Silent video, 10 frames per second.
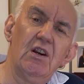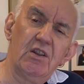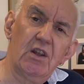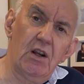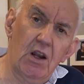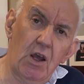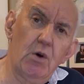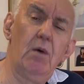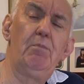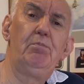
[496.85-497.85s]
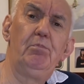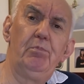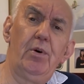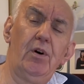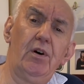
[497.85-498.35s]
at the lower
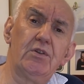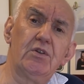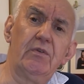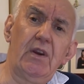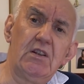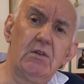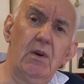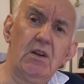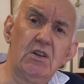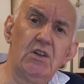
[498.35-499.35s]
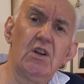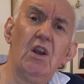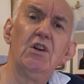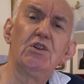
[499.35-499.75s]
part of 80 meters,